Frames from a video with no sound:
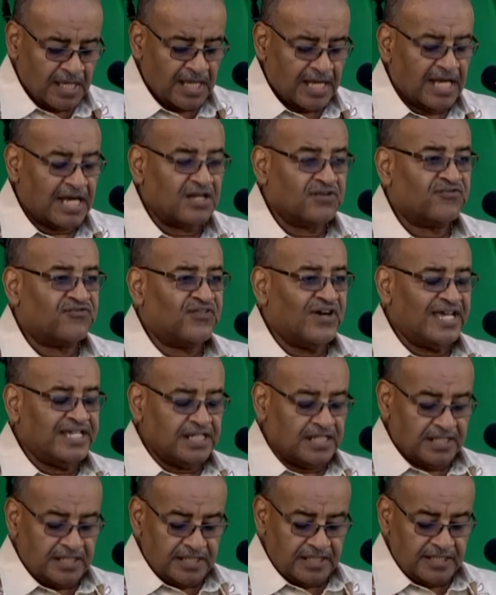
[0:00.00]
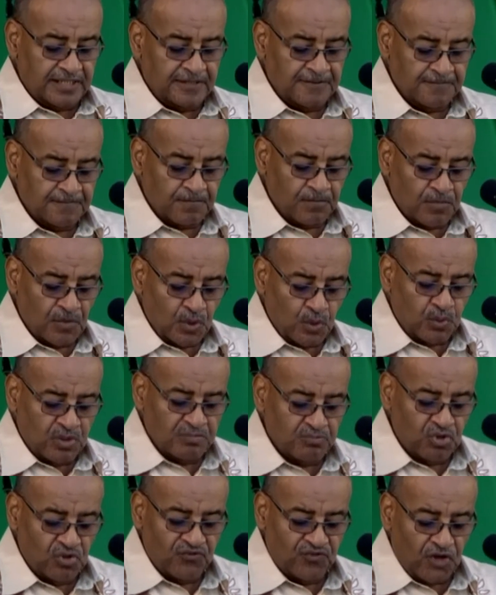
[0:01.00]
And finally, we
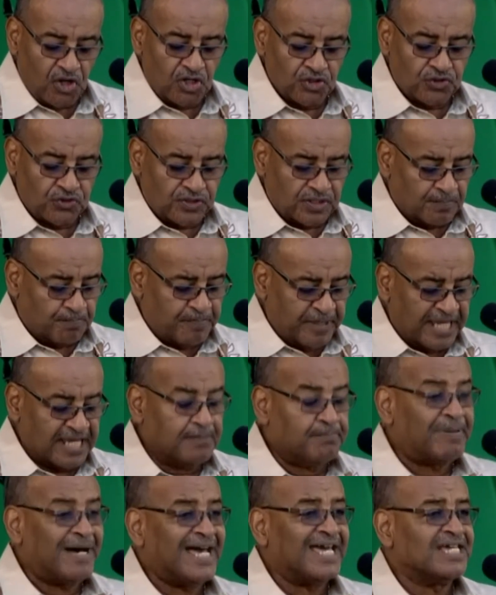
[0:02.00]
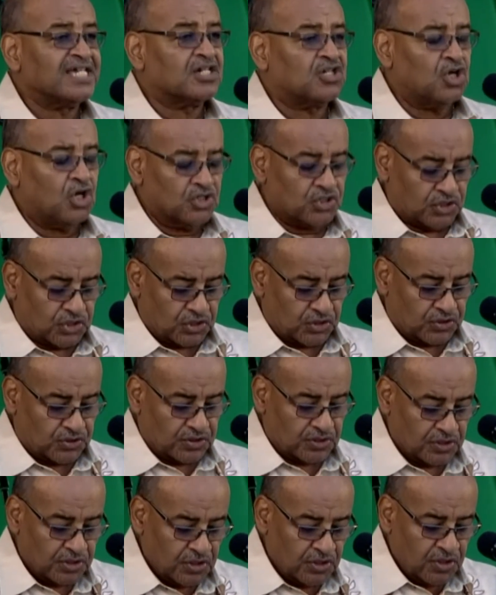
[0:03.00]
move on to the Big Bang concert
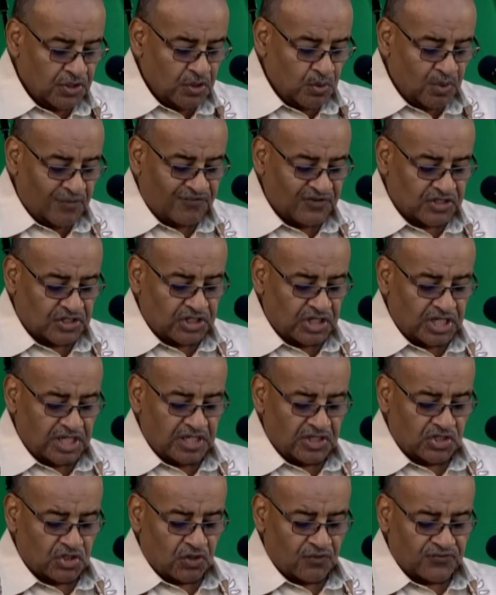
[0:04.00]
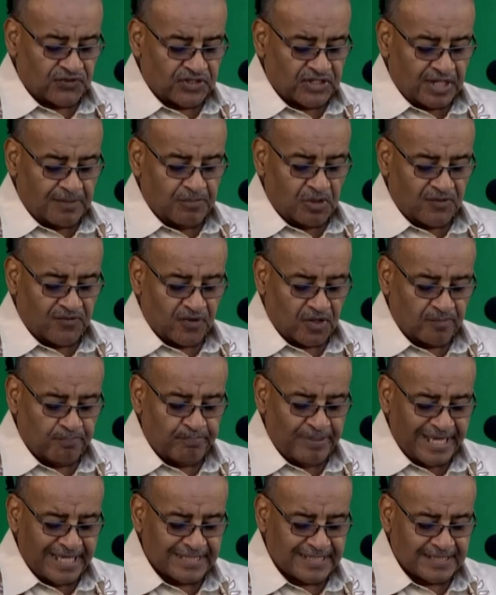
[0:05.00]
with a taste of some of our
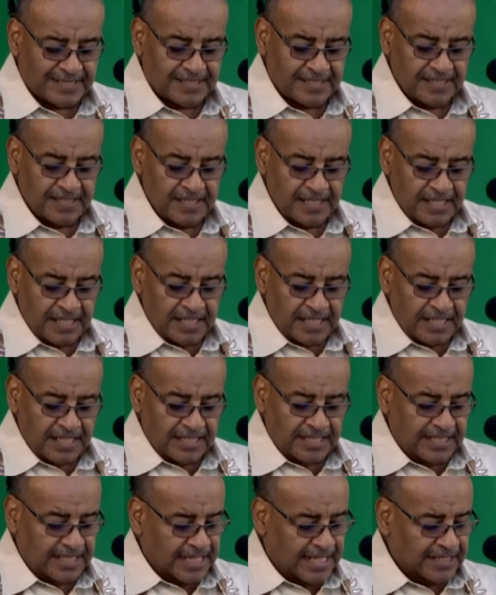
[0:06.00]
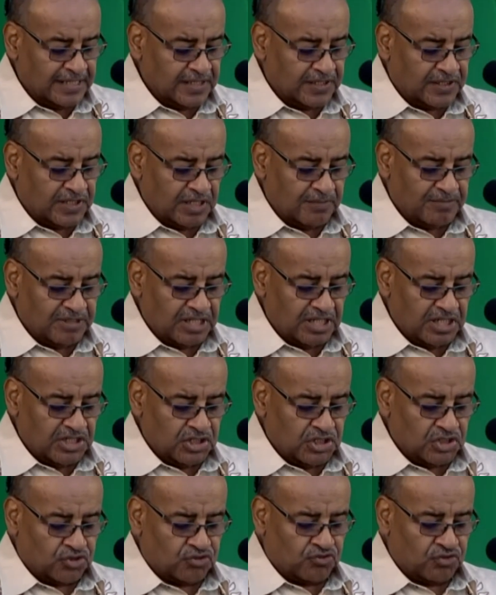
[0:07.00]
best in the entertainment
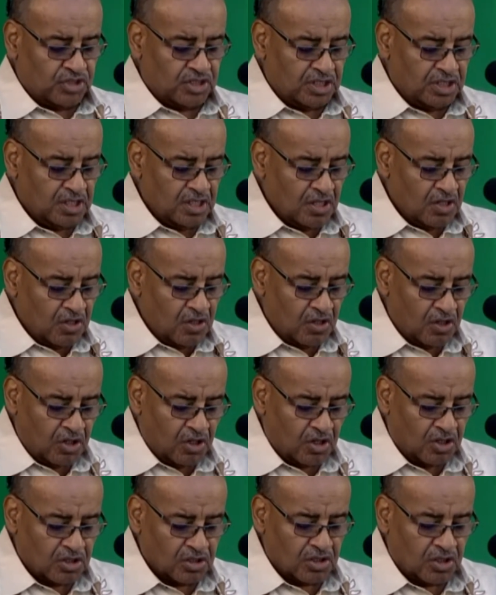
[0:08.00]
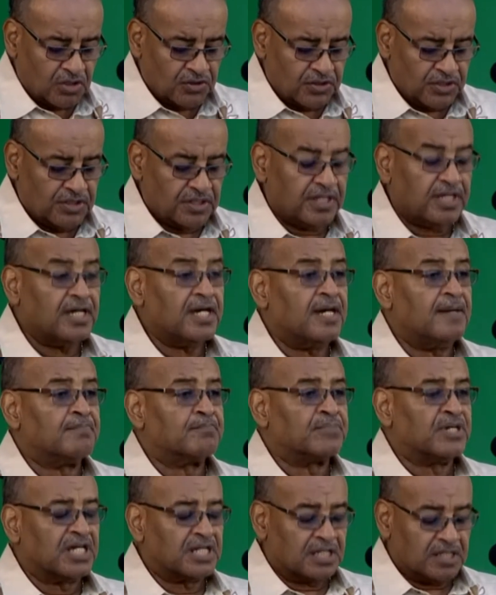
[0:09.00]
industry, all under the
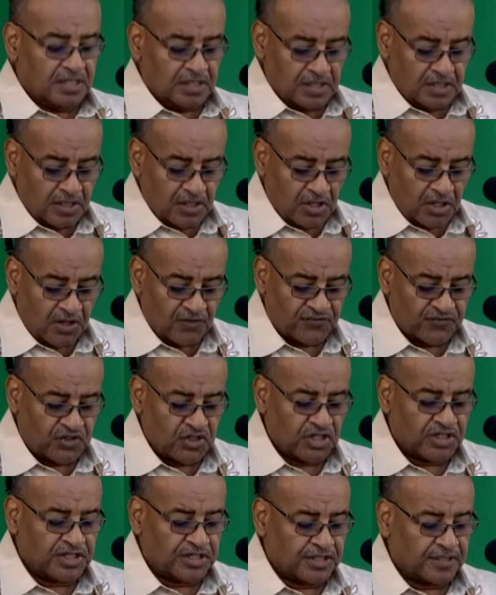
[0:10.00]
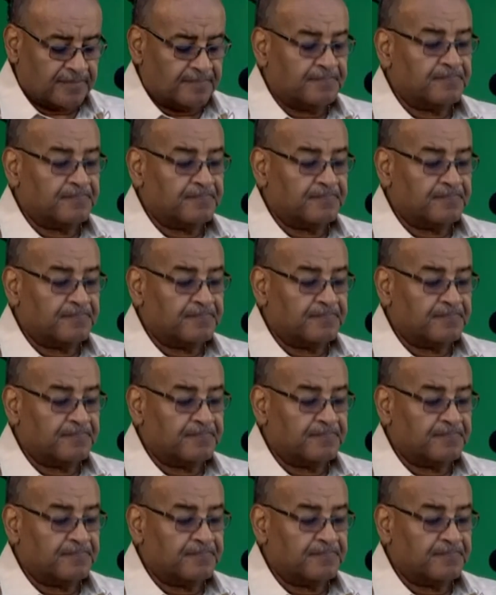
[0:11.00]
umbrella of Tuck It Up.